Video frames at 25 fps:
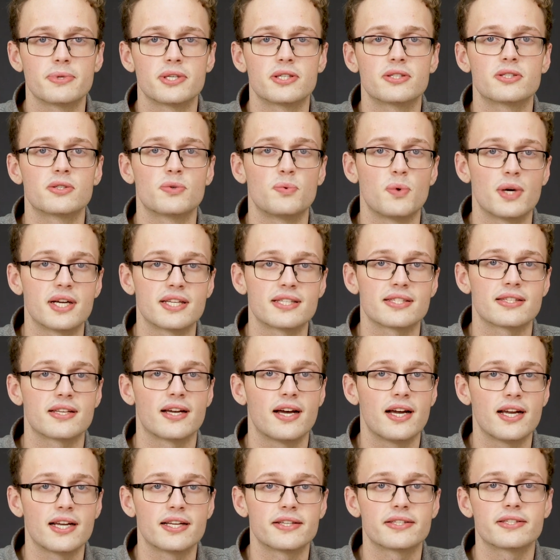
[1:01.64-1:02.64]
be twice the
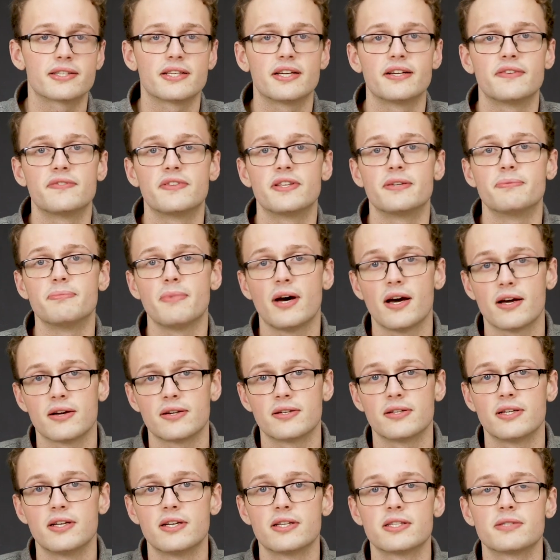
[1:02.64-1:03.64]
height of the
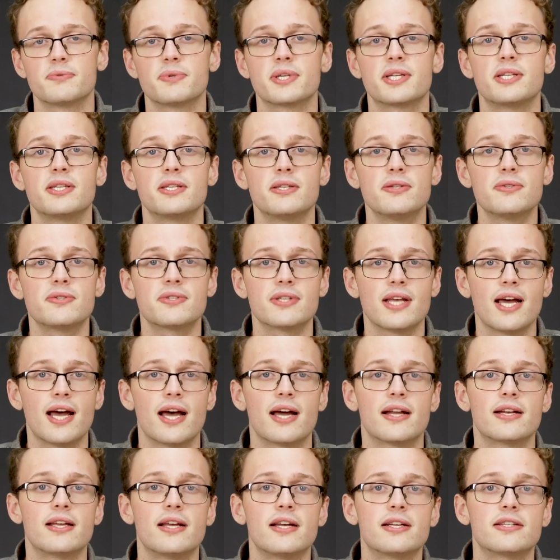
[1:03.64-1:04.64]
model. So we can use
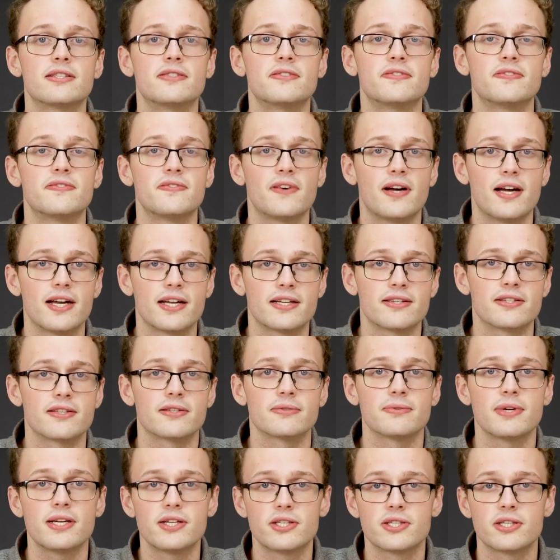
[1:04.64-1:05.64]
that to find the
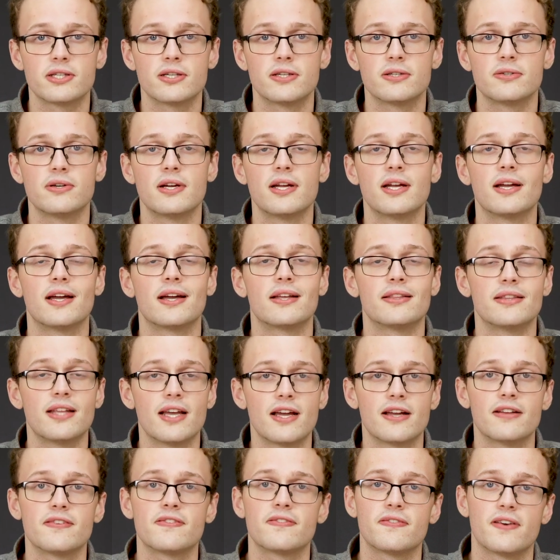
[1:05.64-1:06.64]
ratio and
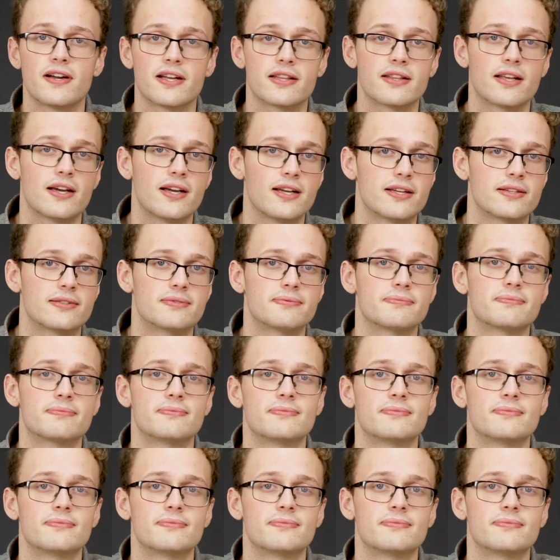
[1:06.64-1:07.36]
then find the height.